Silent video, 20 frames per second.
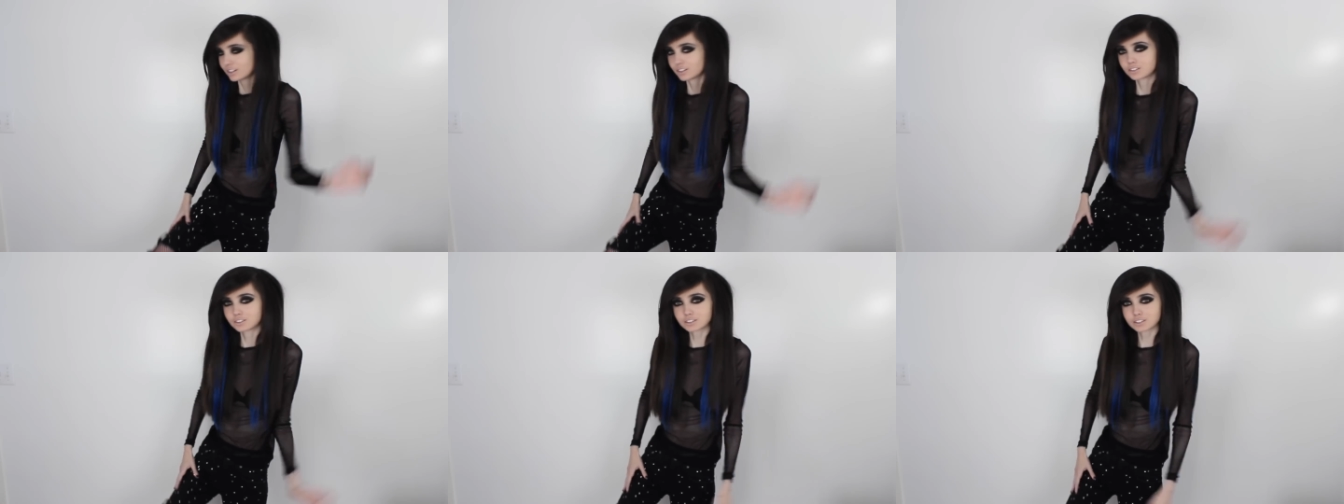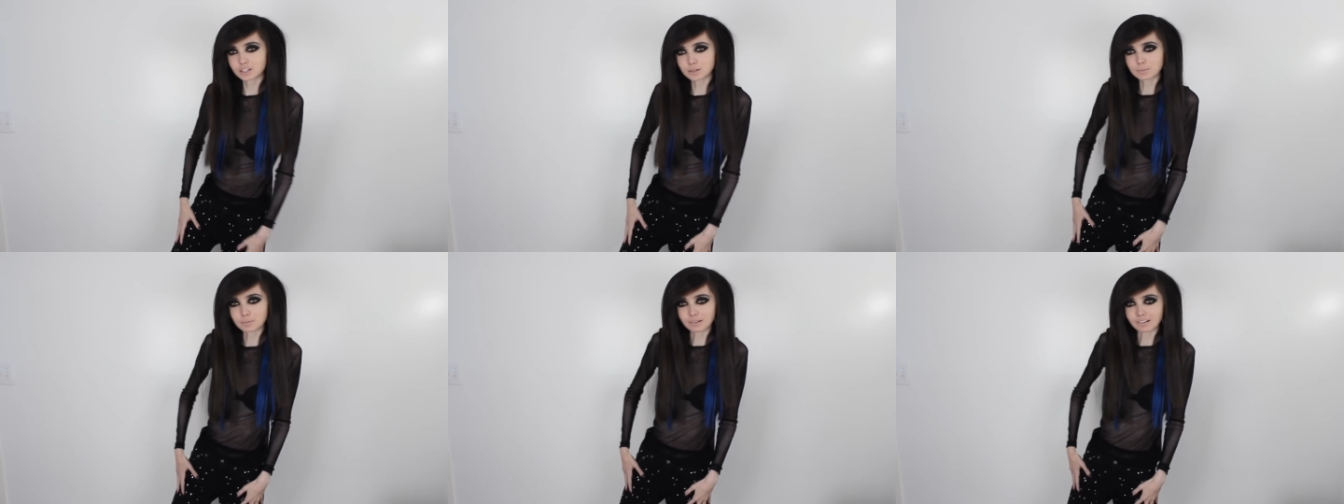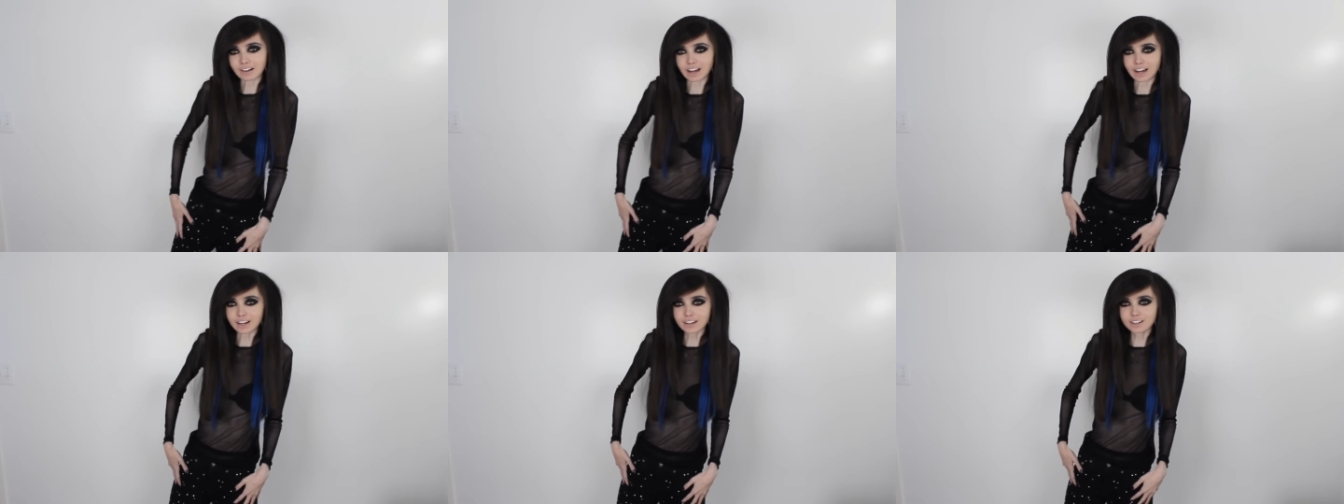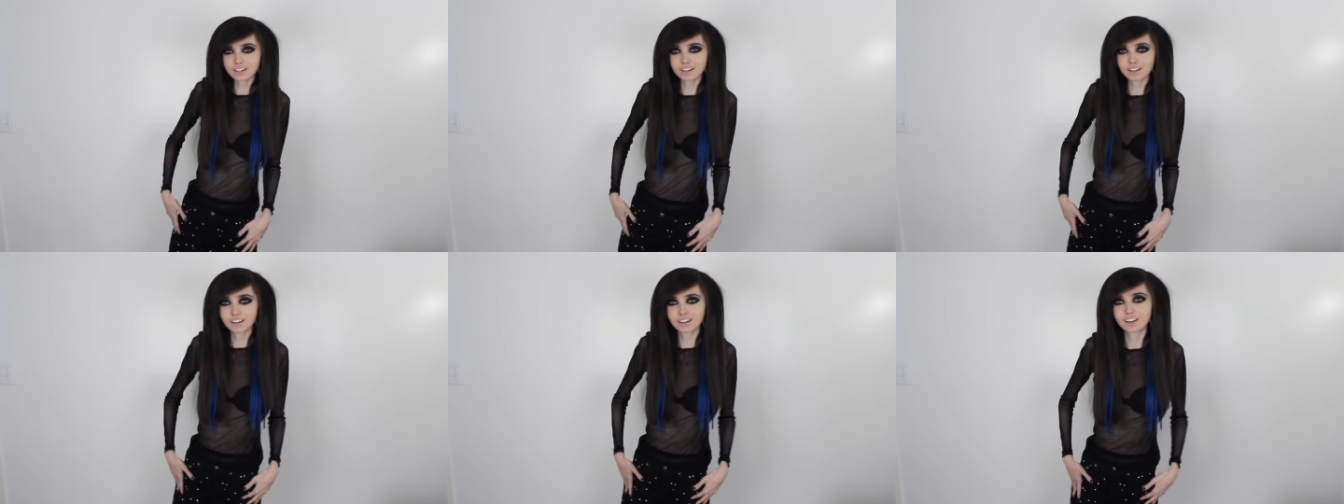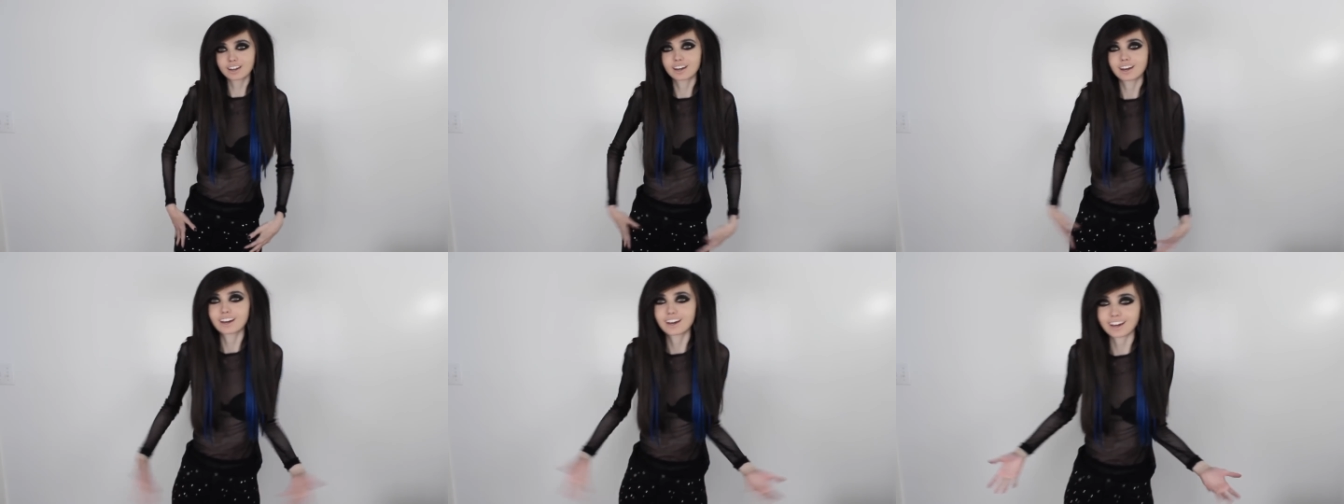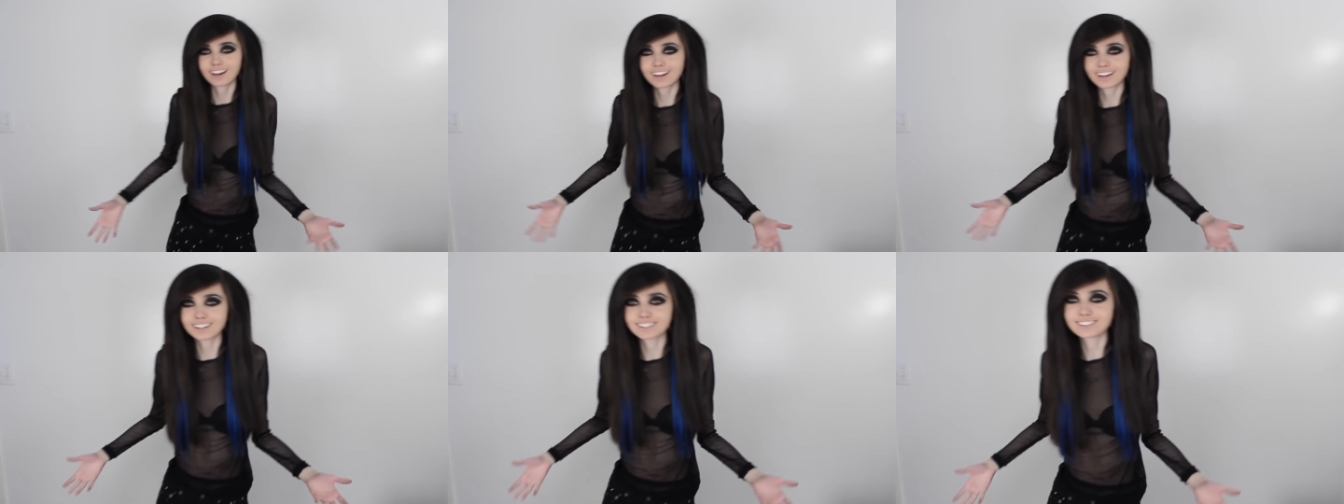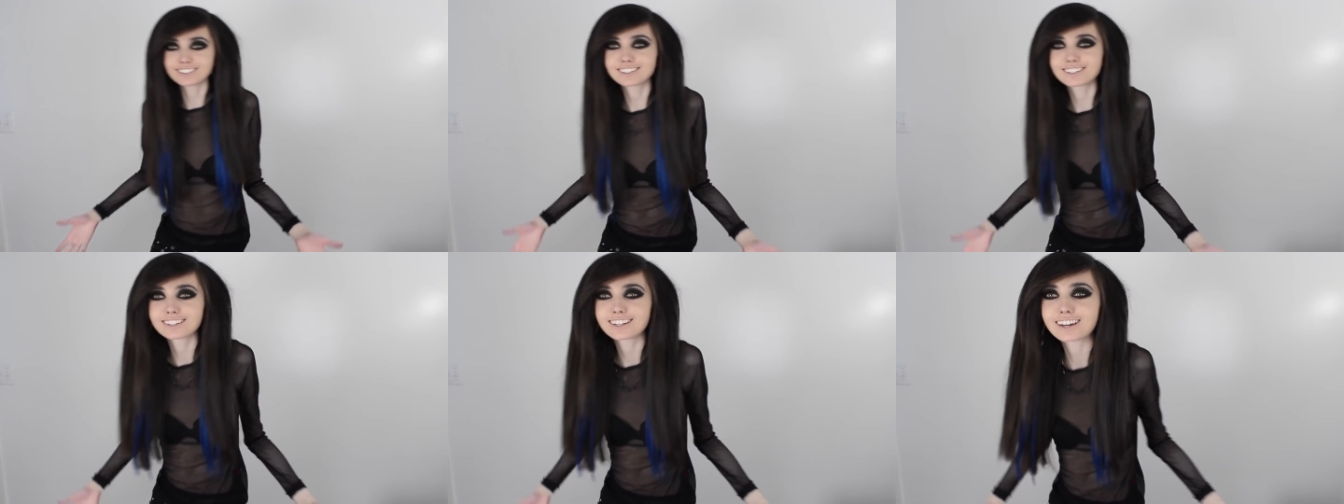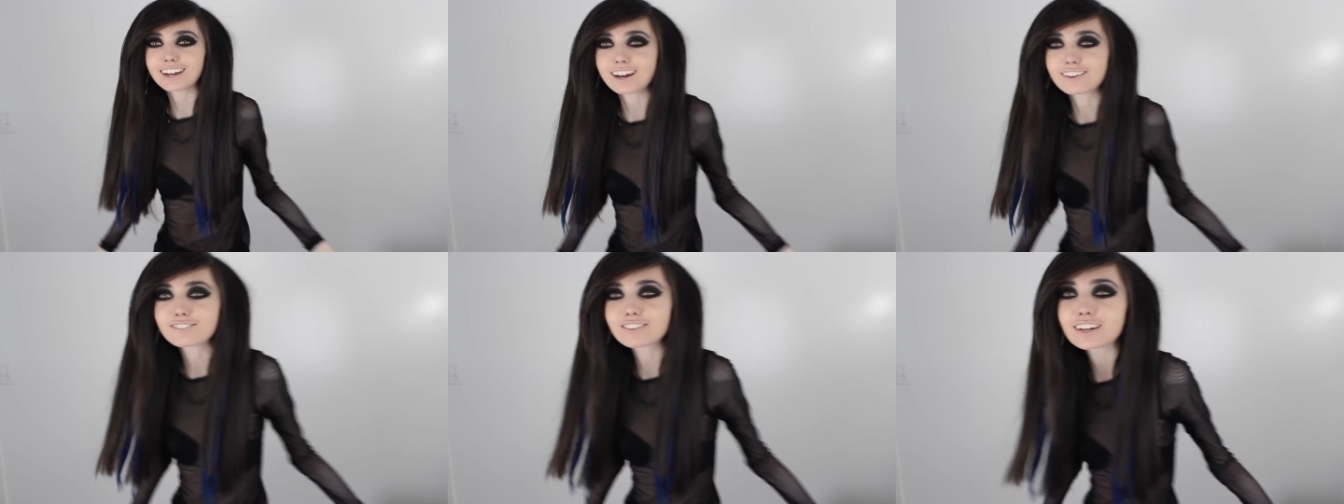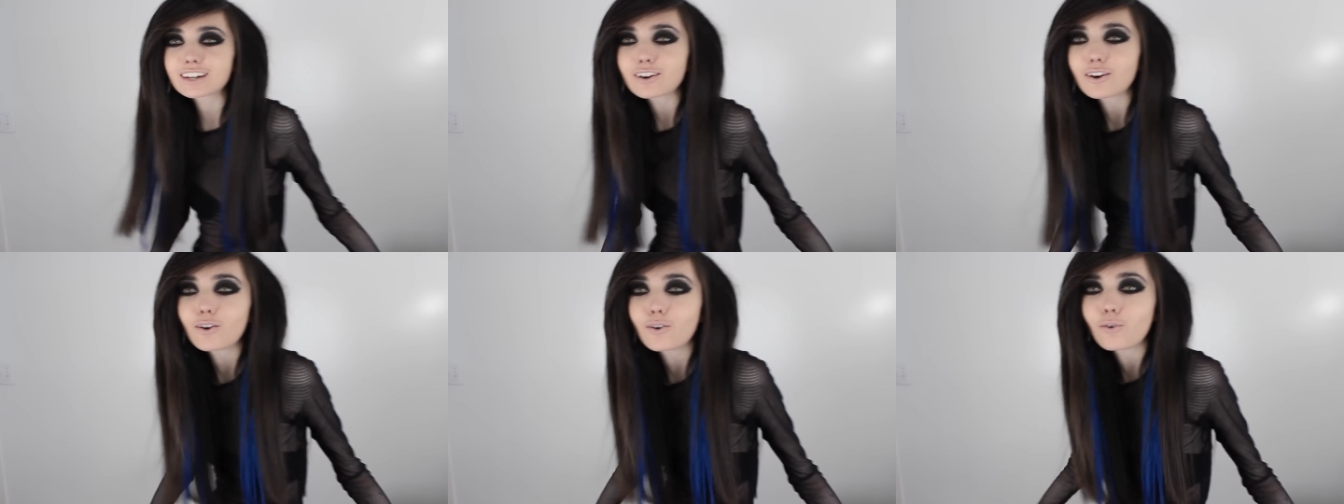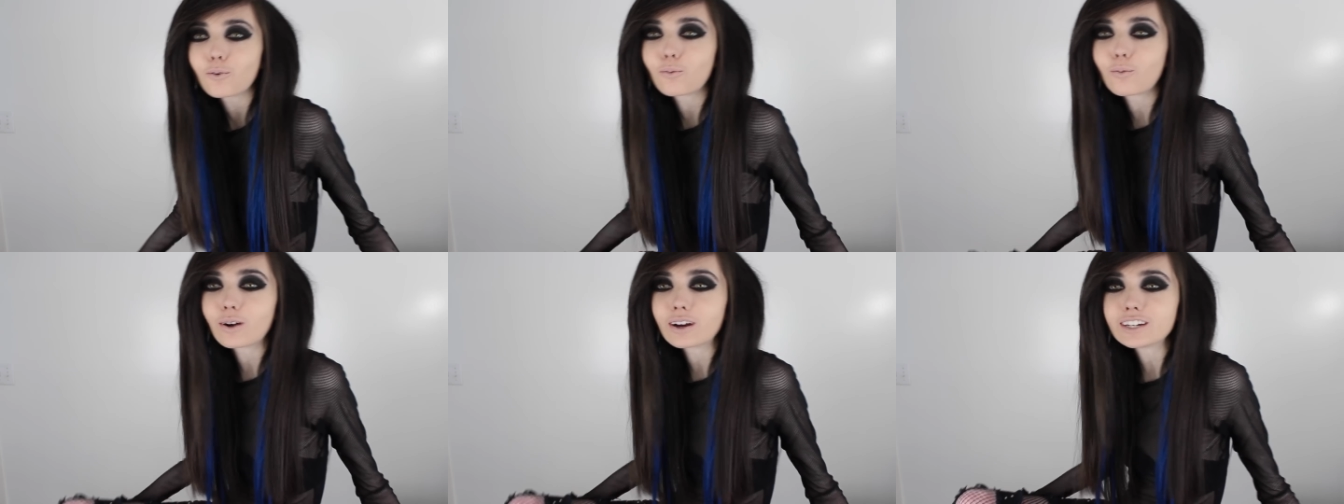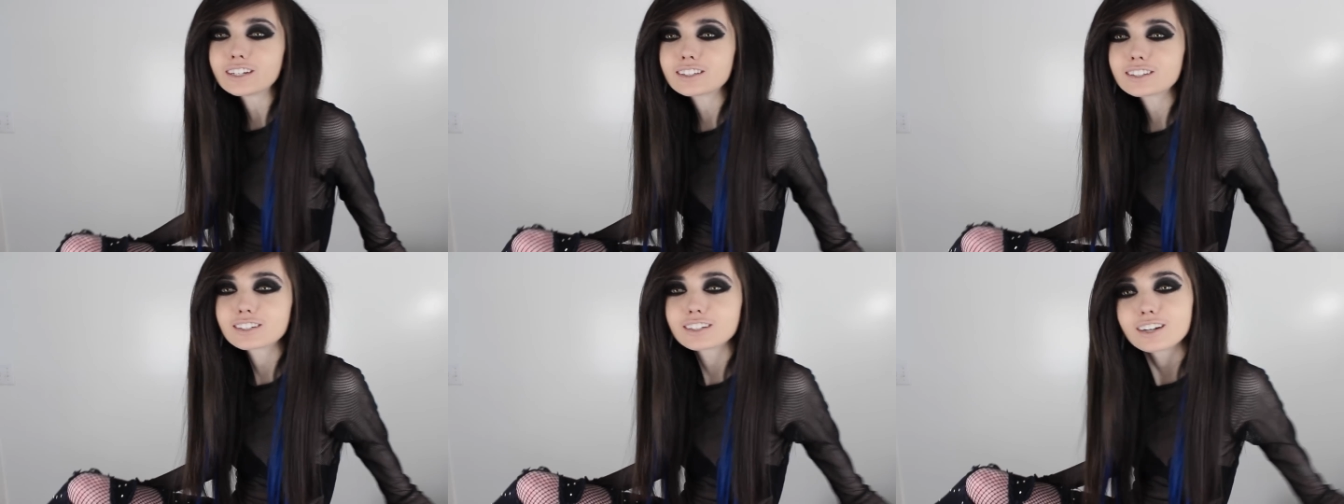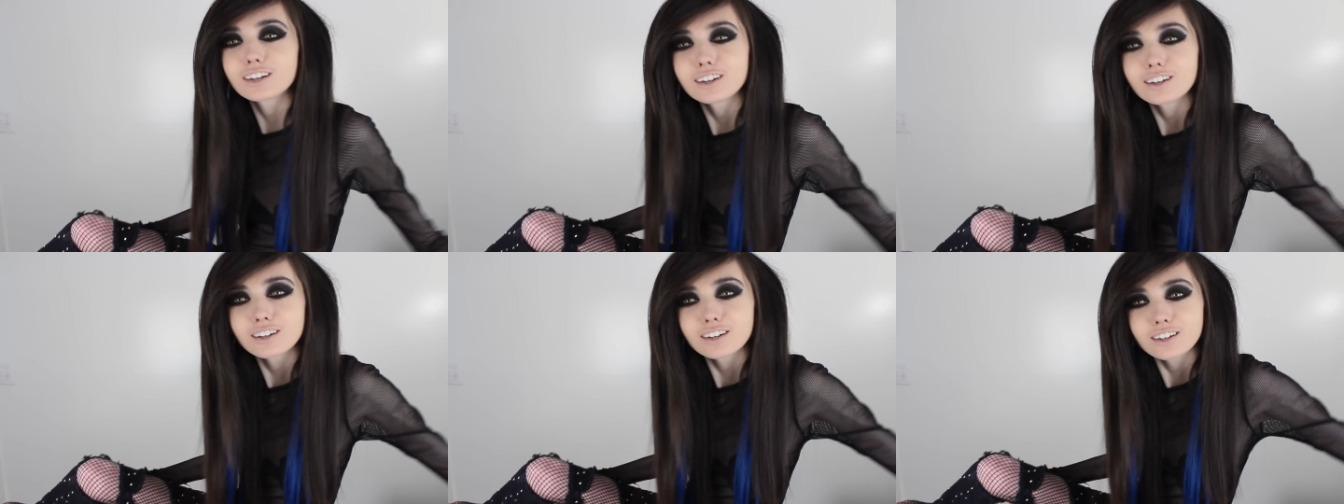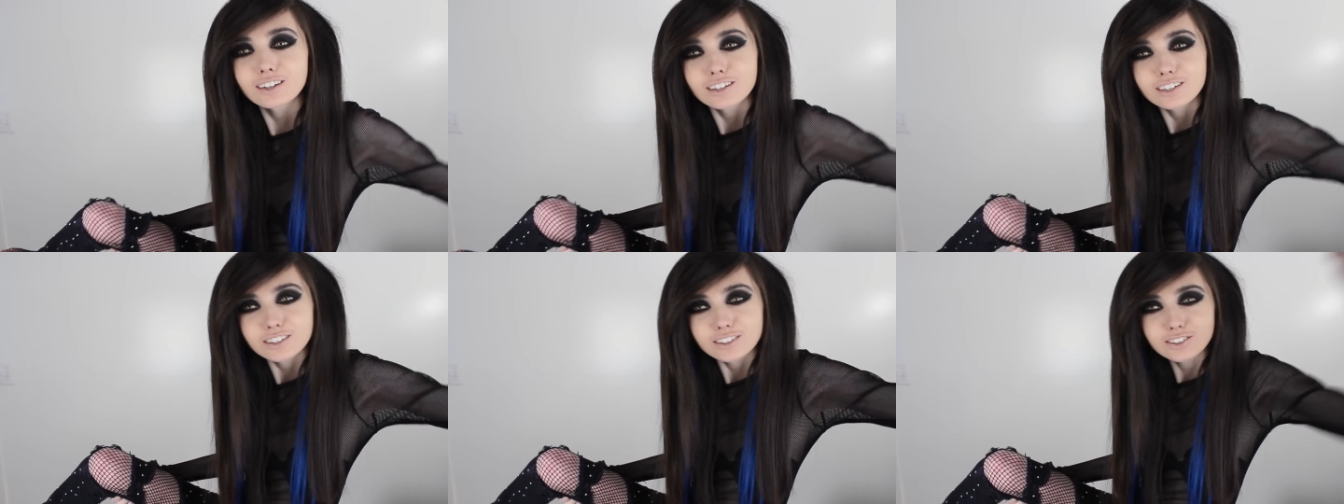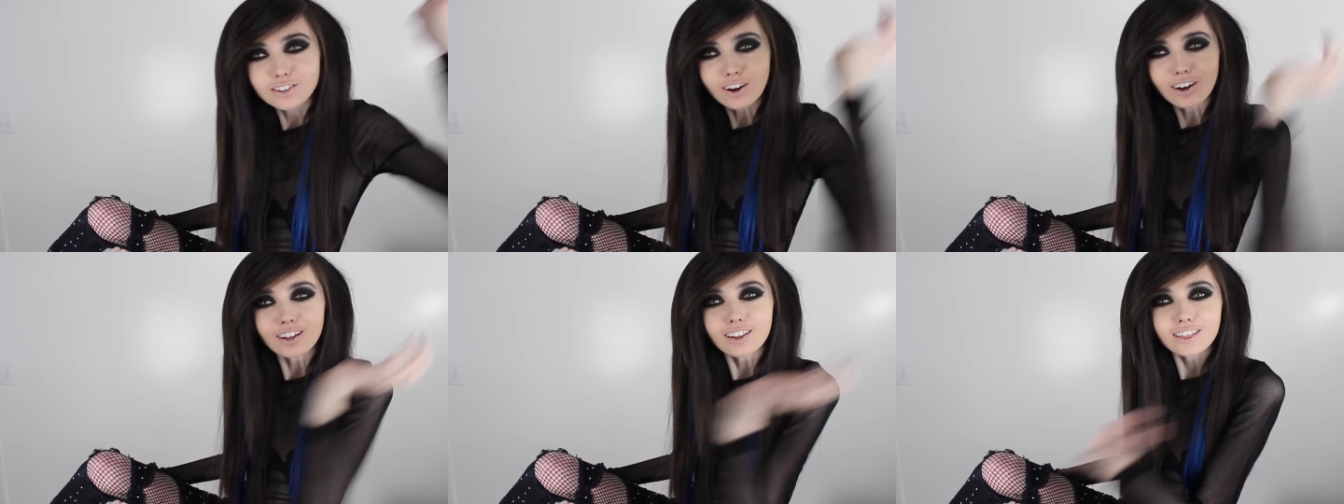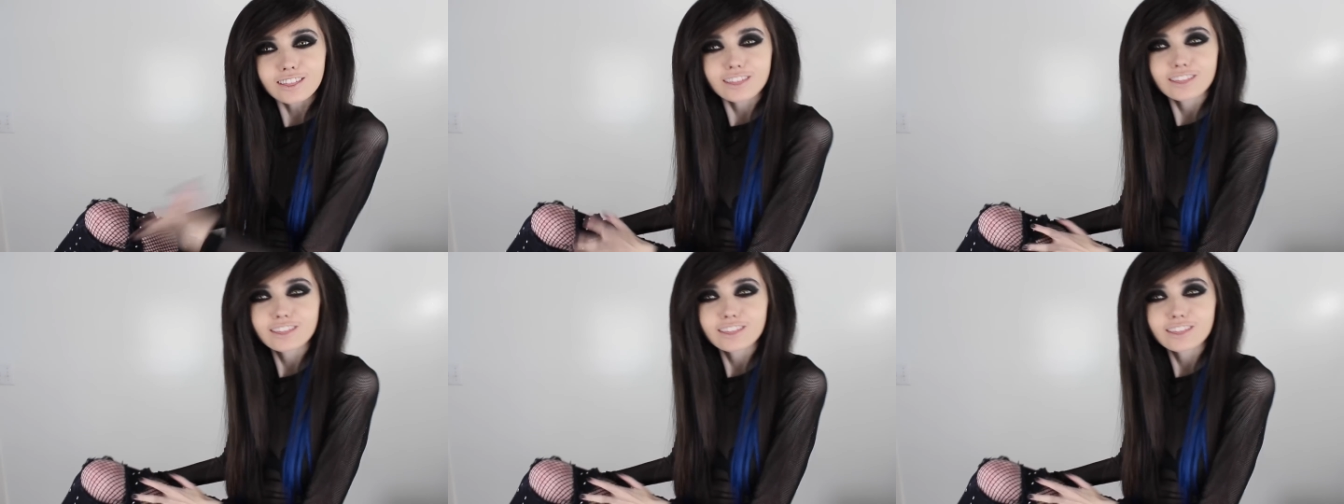they're just like black and they have like white dot